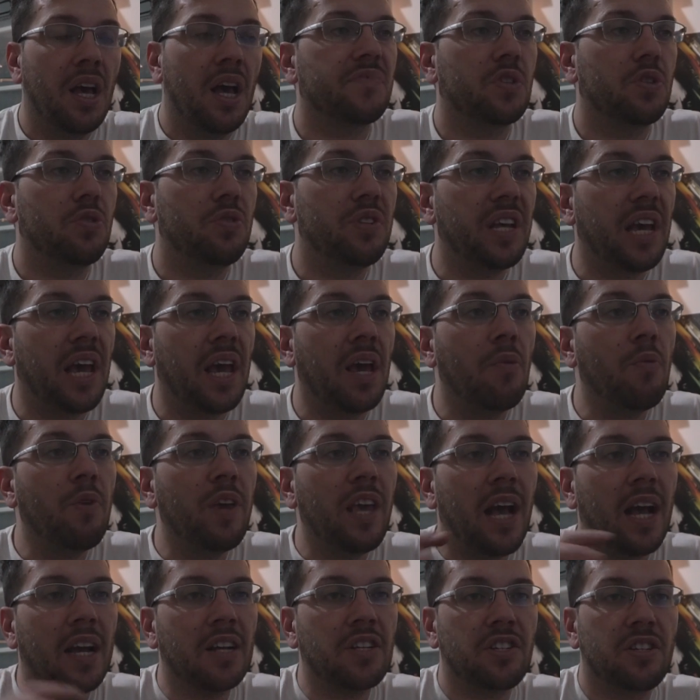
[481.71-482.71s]
Today we
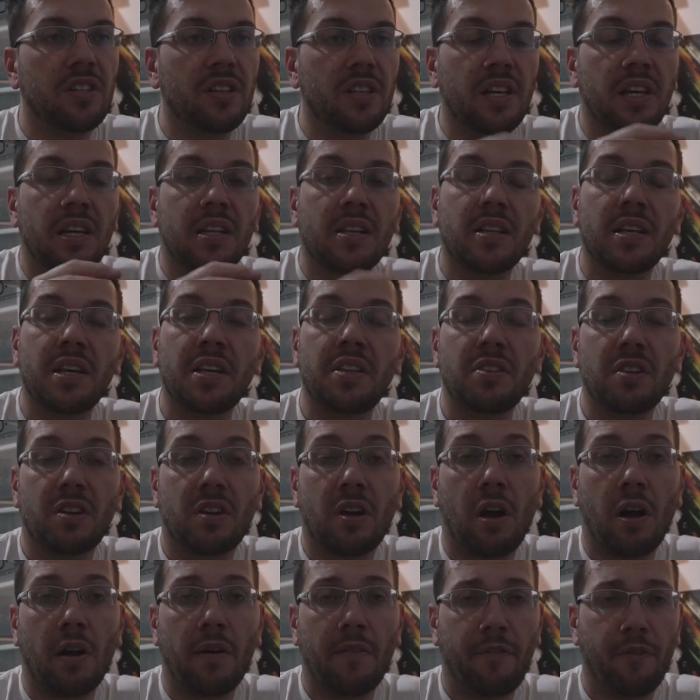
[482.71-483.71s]
actually cleaned the
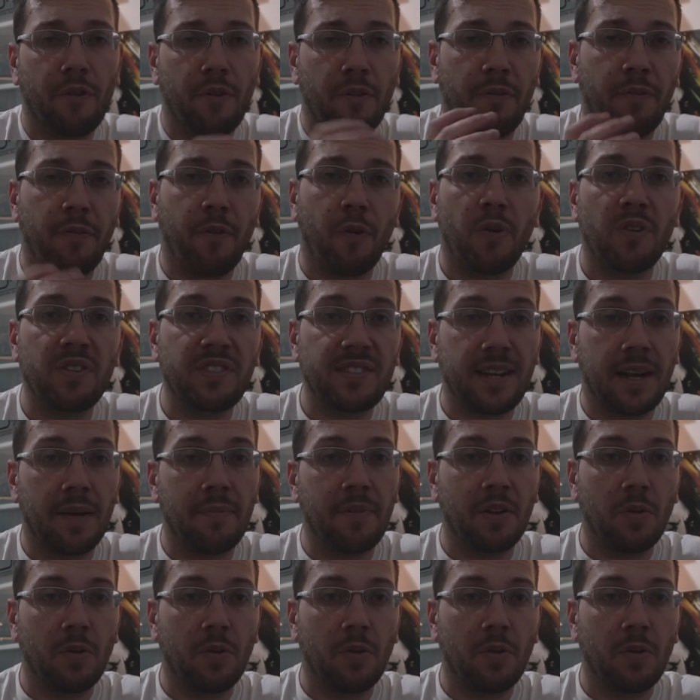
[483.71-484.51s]
car for the first time.